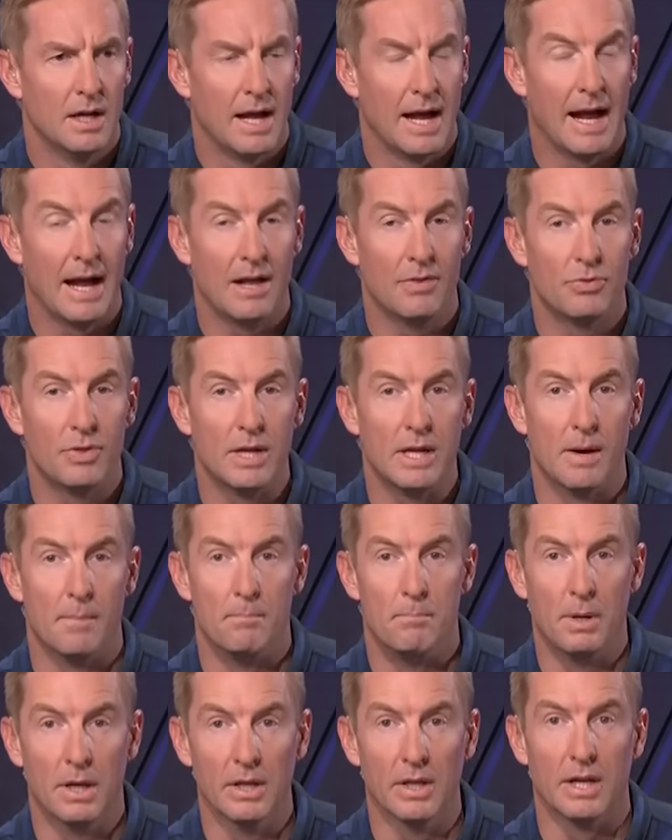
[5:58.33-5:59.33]
had the
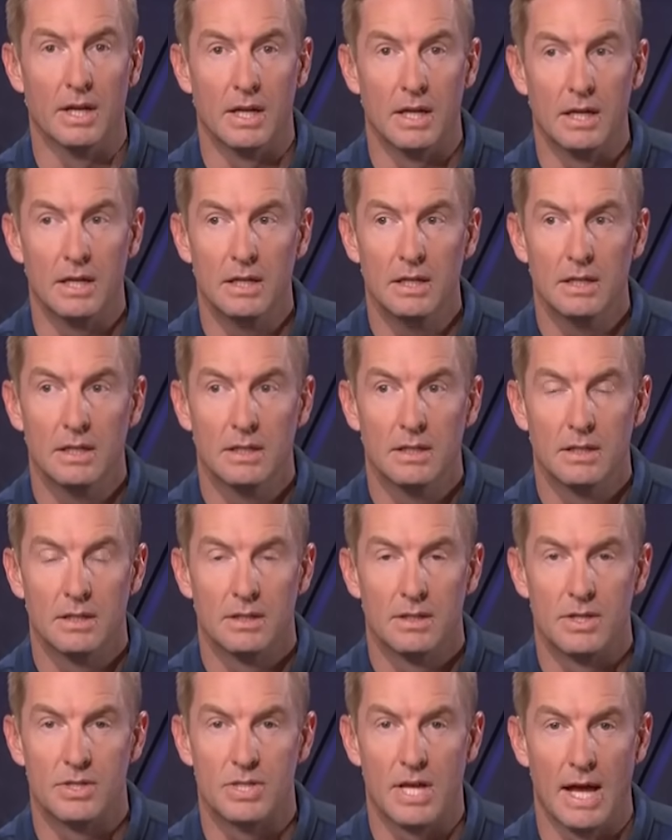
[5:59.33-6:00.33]
ability,
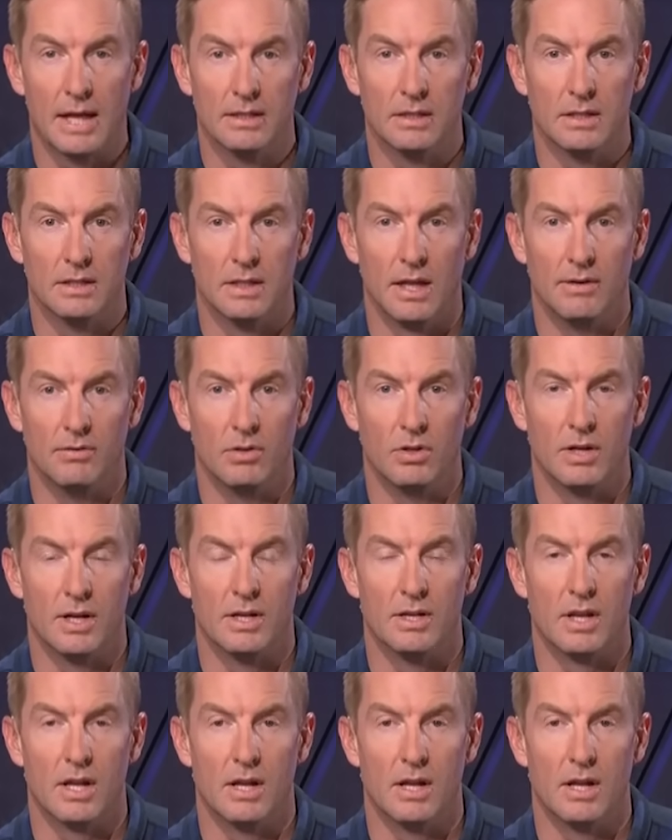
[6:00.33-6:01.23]
the talent level, and